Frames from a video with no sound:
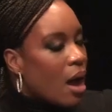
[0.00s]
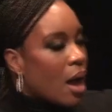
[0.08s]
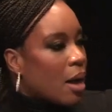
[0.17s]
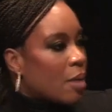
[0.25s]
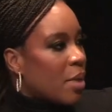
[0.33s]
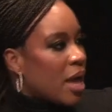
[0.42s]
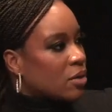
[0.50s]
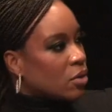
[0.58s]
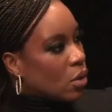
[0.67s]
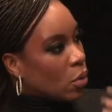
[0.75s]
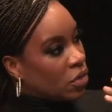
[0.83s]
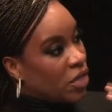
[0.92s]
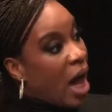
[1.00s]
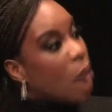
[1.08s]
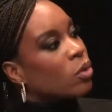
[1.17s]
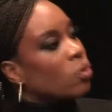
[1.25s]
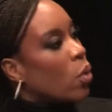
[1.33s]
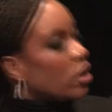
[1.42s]
um, and so that
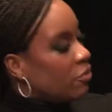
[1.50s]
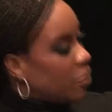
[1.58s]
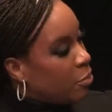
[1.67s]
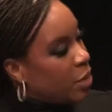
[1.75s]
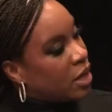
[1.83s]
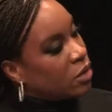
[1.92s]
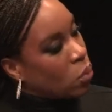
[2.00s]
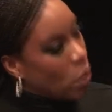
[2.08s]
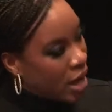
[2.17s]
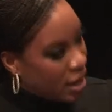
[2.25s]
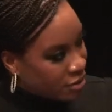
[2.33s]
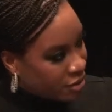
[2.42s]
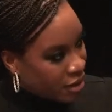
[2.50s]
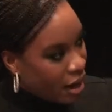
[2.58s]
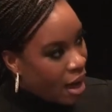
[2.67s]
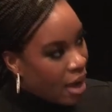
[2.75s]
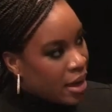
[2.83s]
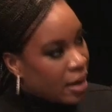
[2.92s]
was one of the biggest ways that
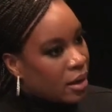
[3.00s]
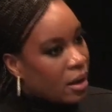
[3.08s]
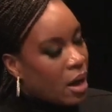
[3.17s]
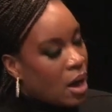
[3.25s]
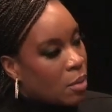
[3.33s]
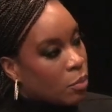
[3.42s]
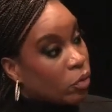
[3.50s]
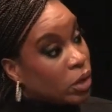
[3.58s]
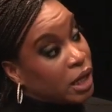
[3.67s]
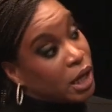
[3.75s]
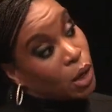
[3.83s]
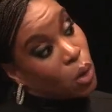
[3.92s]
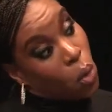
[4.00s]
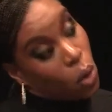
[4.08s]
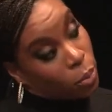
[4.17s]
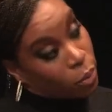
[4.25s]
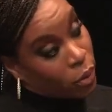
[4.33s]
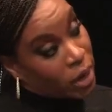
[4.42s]
I um, really
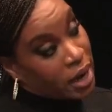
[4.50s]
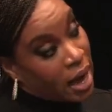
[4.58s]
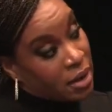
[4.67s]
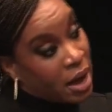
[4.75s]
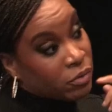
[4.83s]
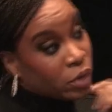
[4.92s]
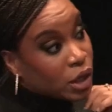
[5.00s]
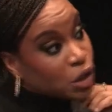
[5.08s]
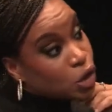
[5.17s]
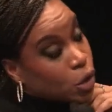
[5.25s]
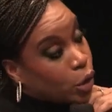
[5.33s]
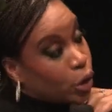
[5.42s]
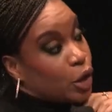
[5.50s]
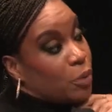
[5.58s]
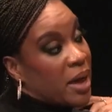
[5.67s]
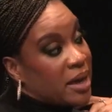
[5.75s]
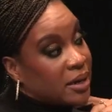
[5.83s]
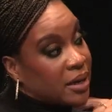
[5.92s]
incorporate. I, I really showed her
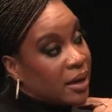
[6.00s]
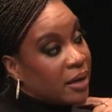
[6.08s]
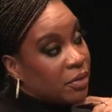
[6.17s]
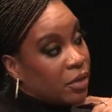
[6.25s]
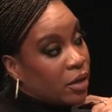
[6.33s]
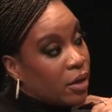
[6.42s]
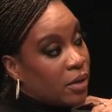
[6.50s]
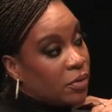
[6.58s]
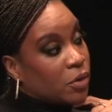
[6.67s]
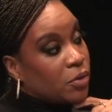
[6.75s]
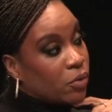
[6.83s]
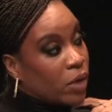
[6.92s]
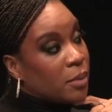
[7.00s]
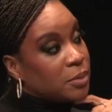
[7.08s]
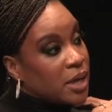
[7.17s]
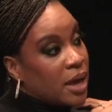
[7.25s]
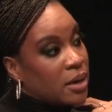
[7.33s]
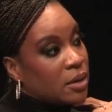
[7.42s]
humanity in the in the
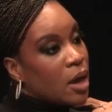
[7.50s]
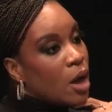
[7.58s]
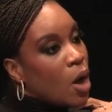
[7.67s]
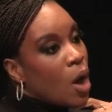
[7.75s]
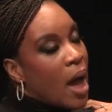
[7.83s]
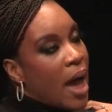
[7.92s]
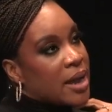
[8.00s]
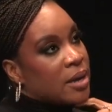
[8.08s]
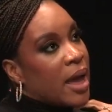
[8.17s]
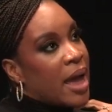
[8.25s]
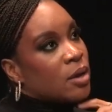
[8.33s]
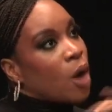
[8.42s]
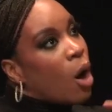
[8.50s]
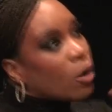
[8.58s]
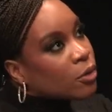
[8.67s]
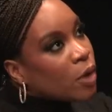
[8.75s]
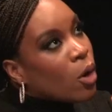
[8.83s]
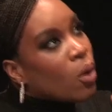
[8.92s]
script, and and and
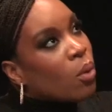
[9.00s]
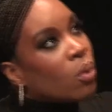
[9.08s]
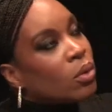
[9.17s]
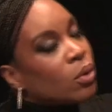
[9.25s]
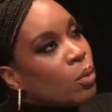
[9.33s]
also